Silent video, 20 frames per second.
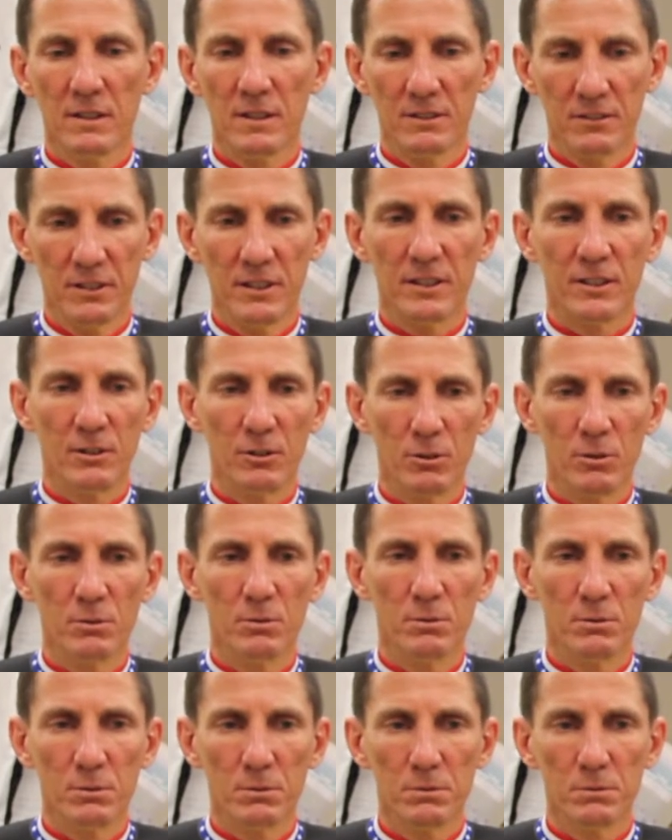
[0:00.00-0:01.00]
is going to go
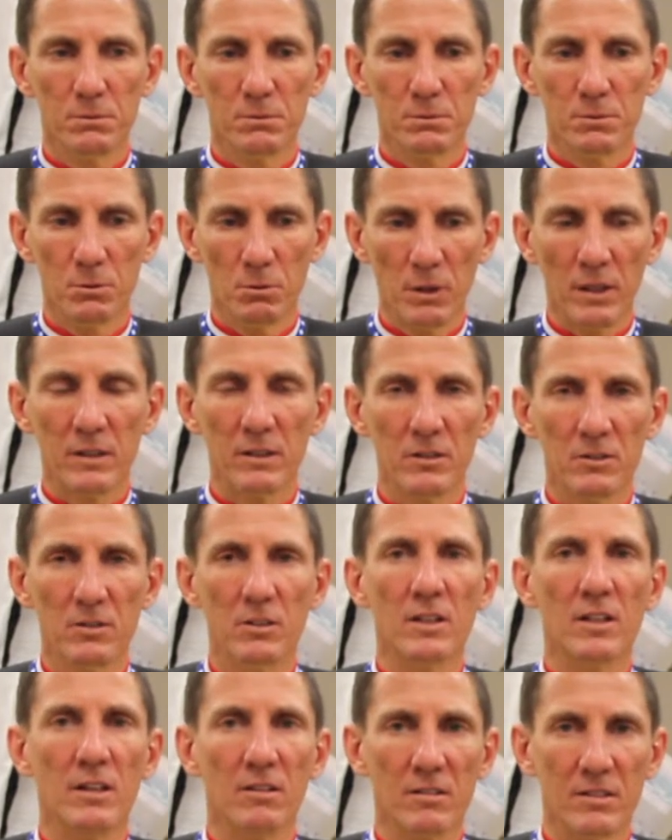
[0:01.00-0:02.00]
directly to
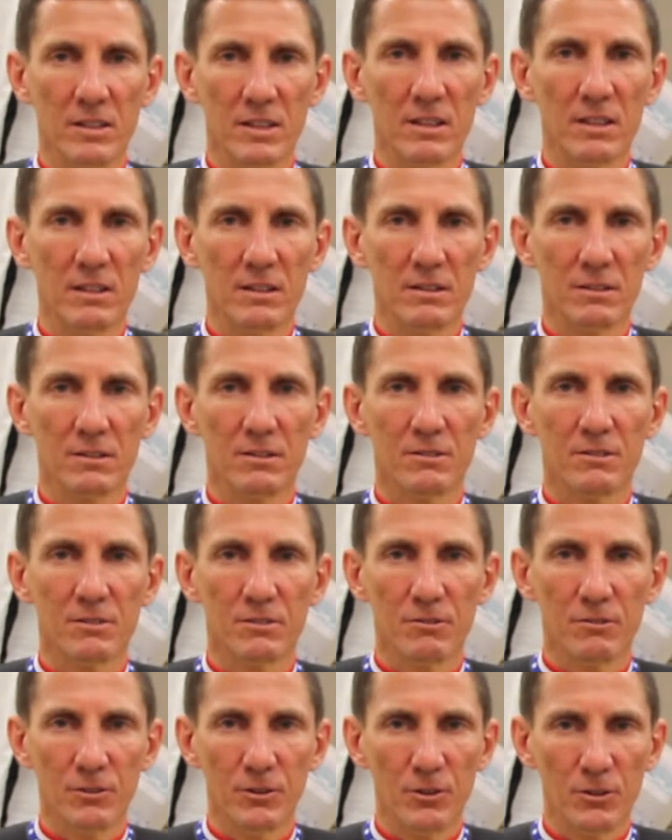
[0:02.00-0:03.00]
the R&D
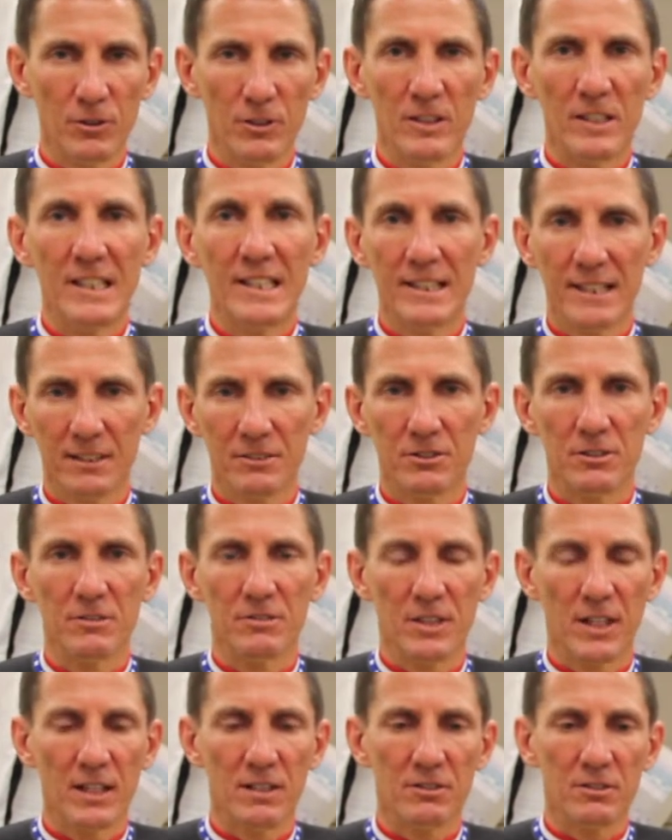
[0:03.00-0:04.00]
for the early detection
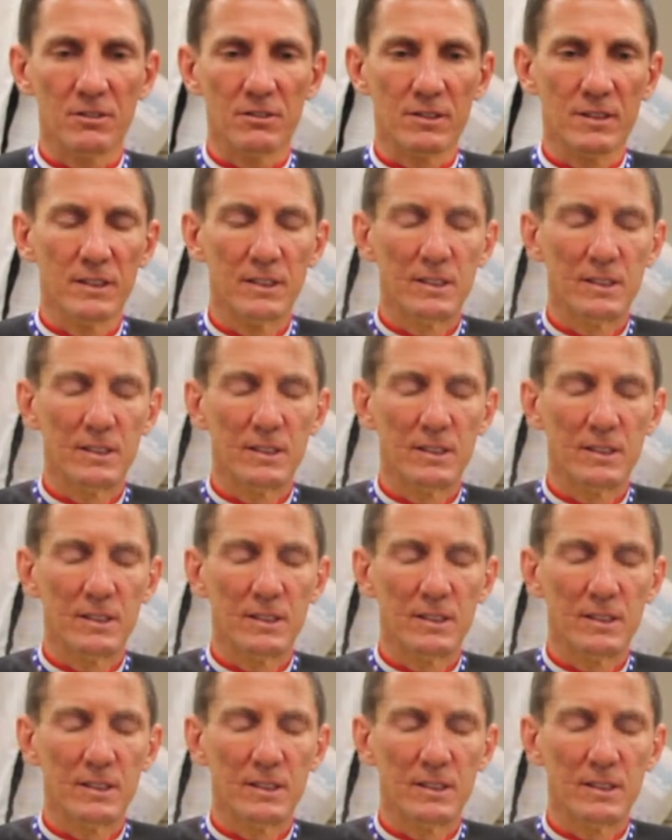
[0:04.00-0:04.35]
of cancer.